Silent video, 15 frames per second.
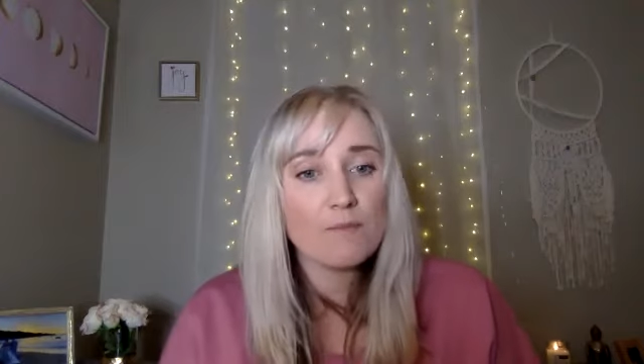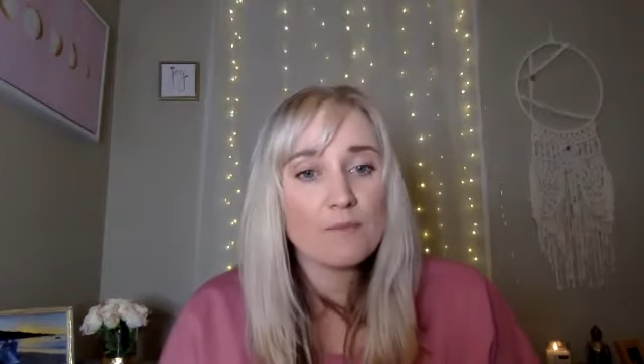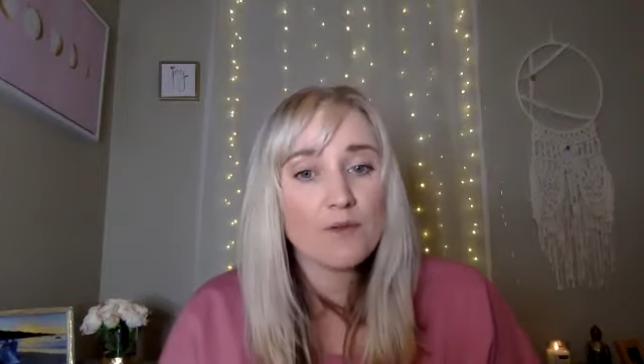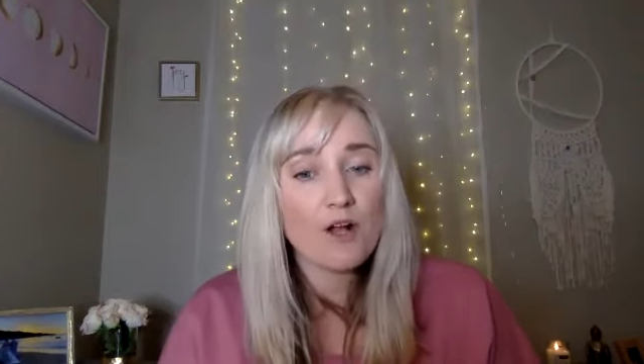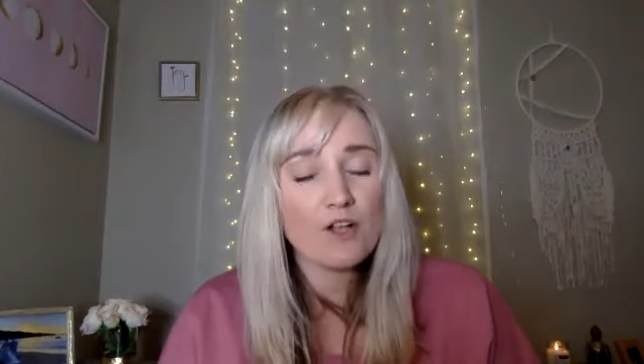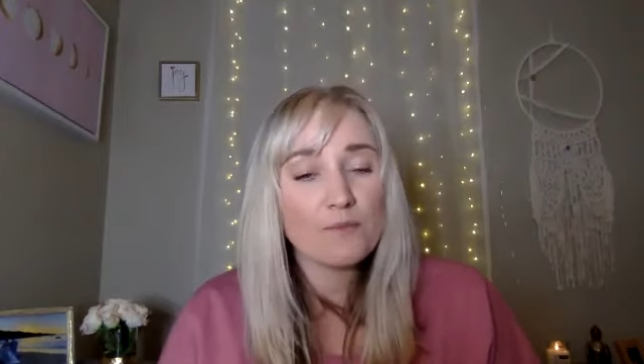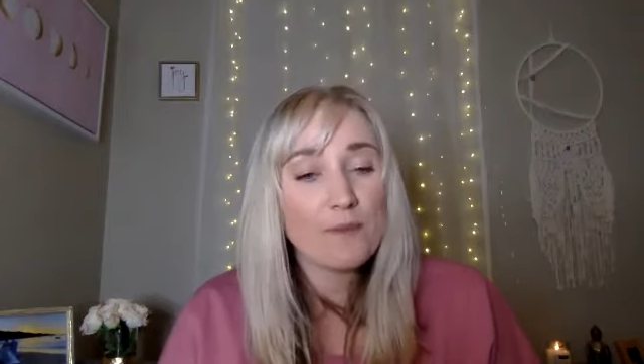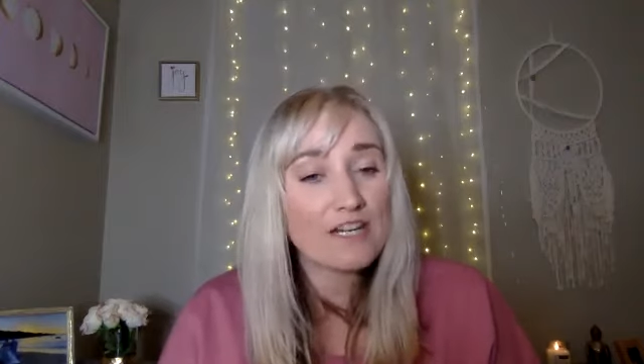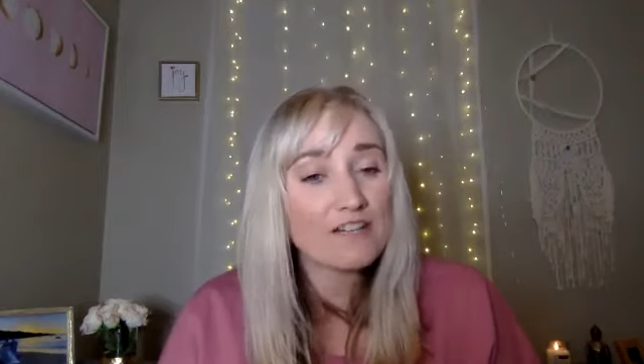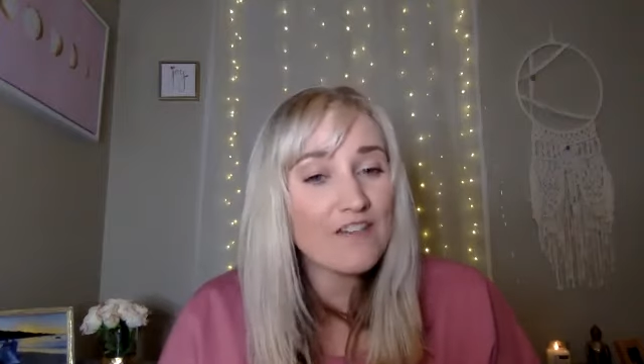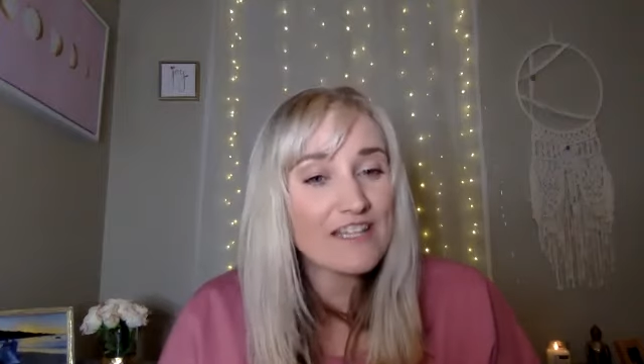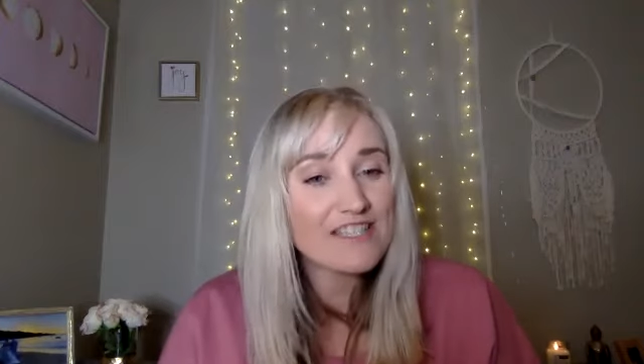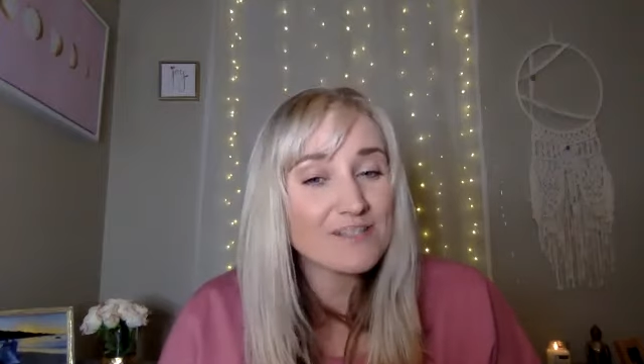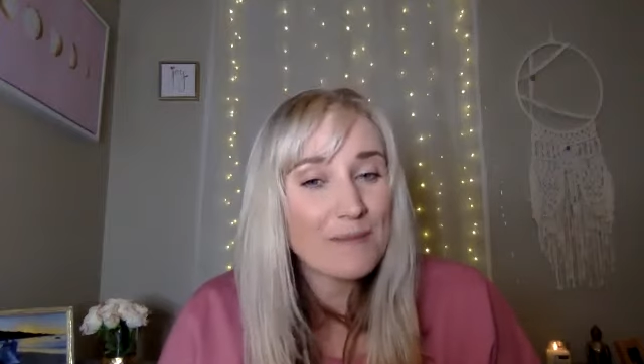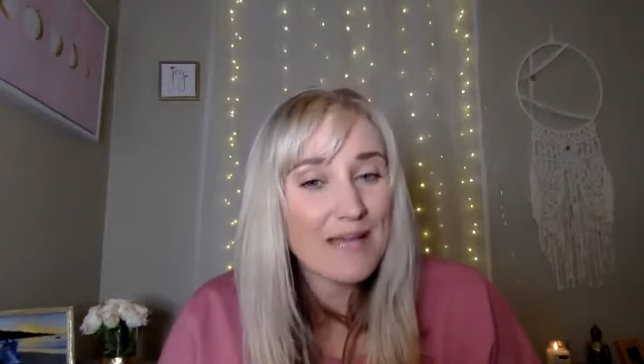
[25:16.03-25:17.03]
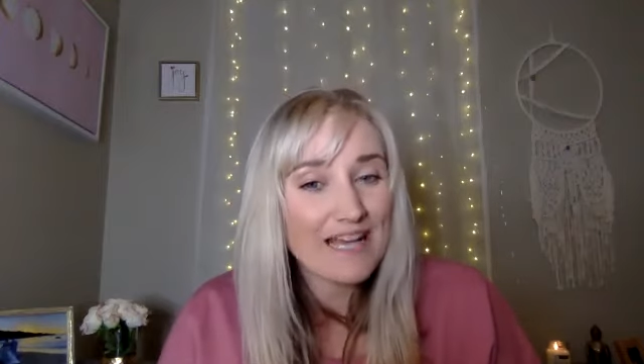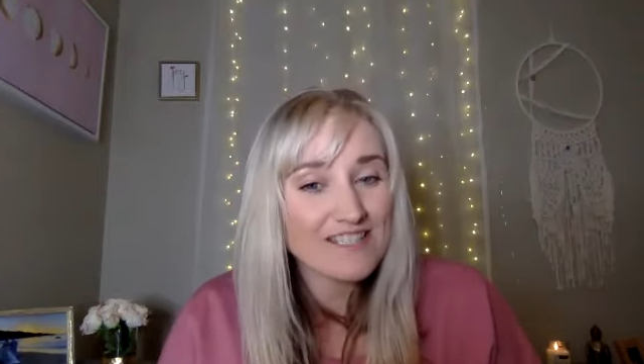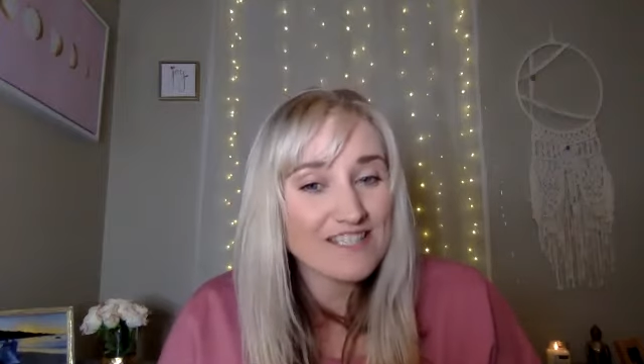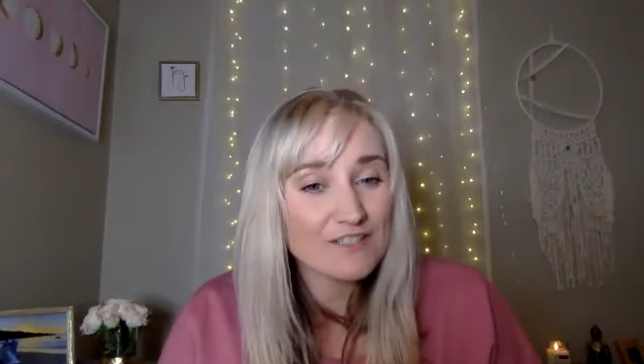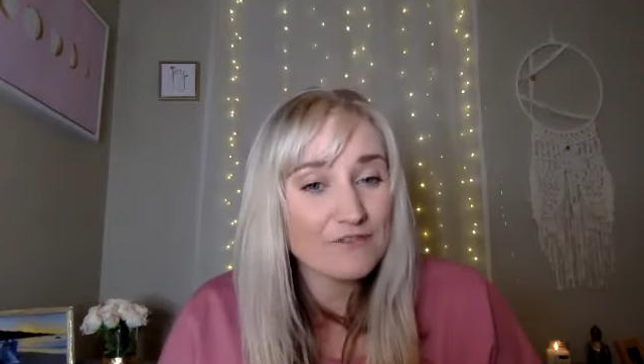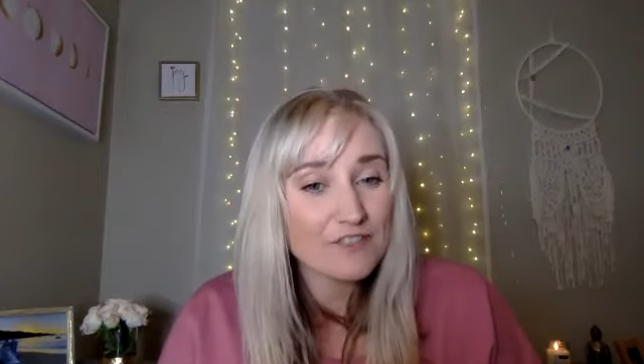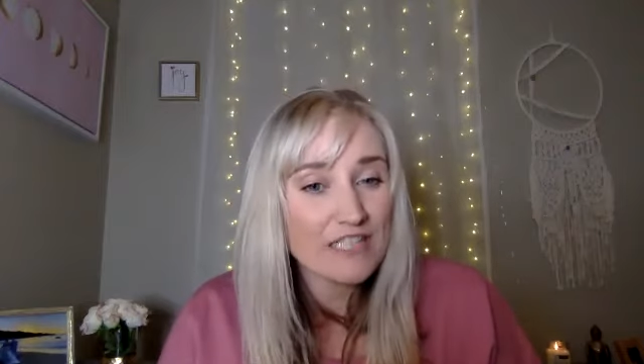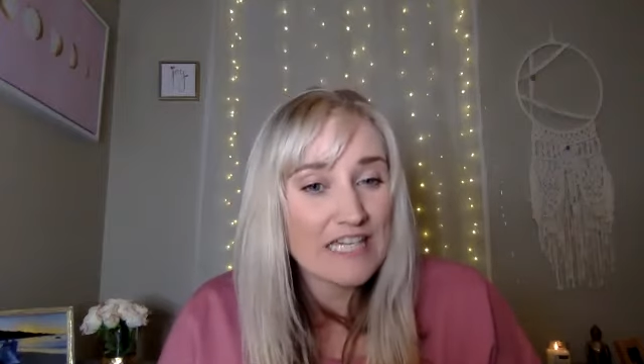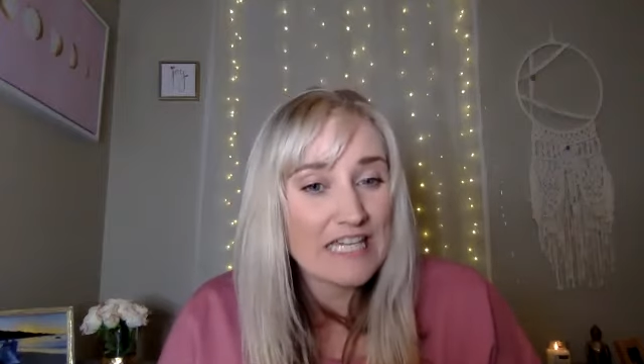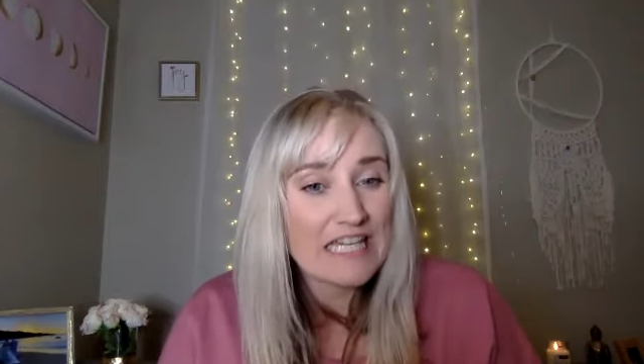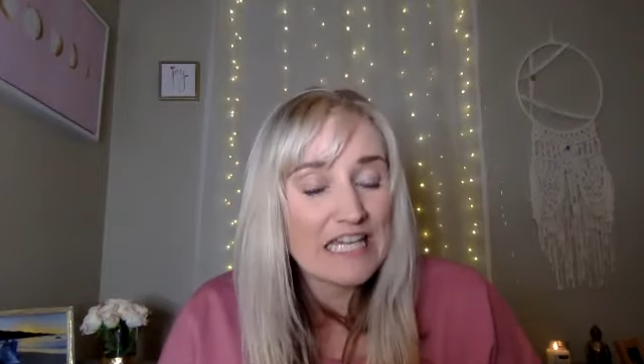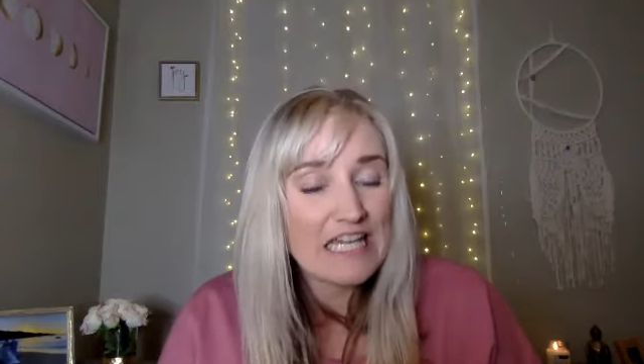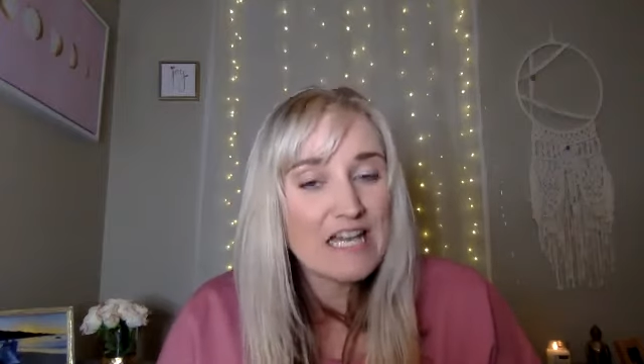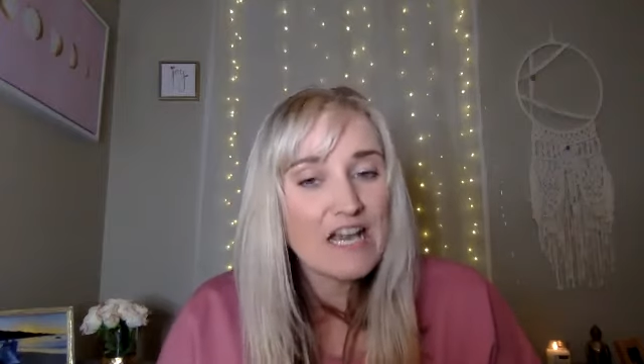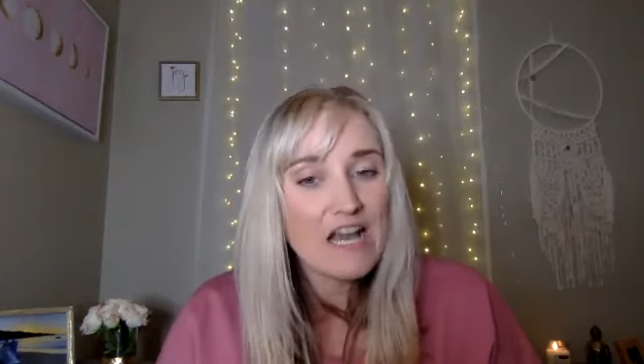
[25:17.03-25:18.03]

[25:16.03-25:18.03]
called Manifest Massively.